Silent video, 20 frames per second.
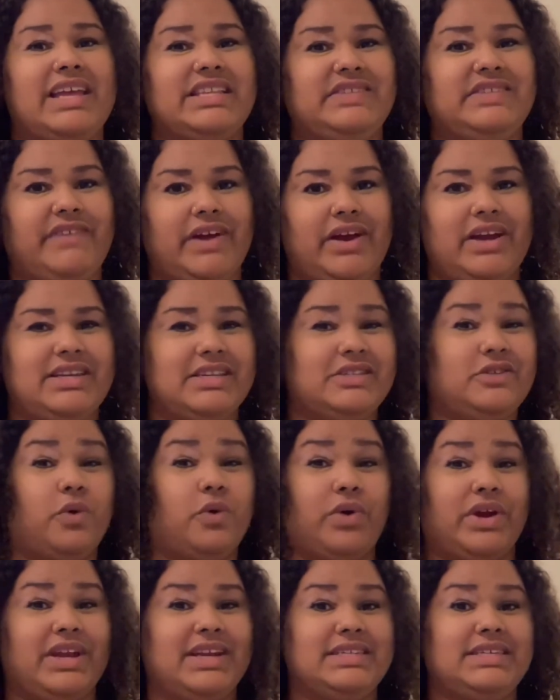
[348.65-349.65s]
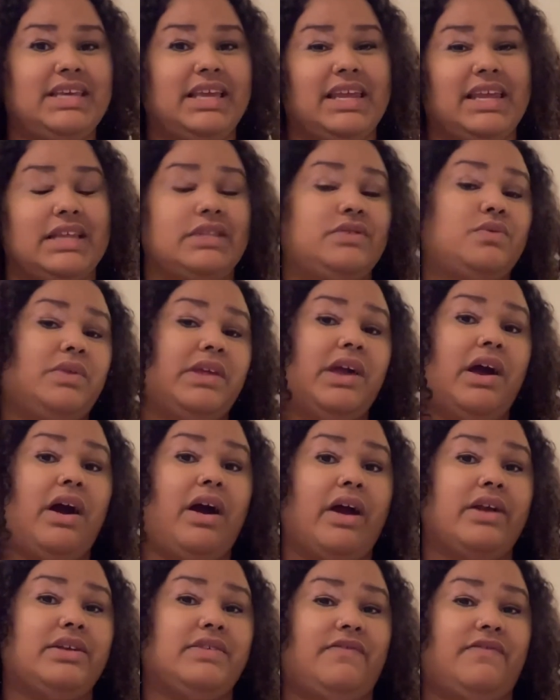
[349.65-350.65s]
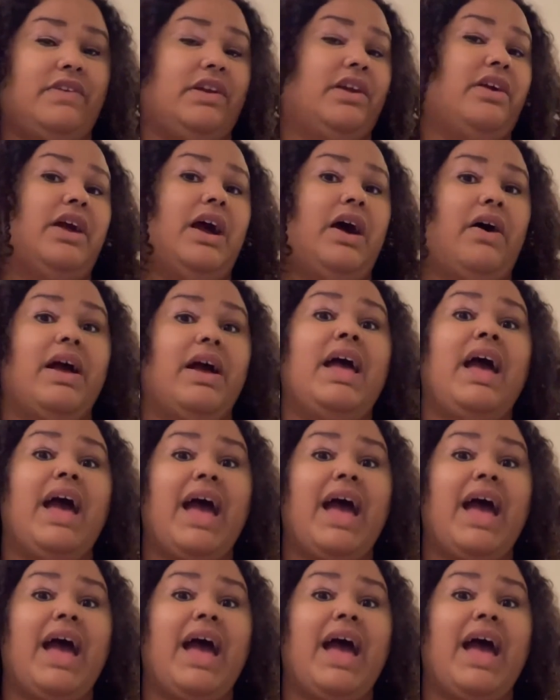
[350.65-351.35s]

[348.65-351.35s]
it's very disorienting and it's really hard to figure out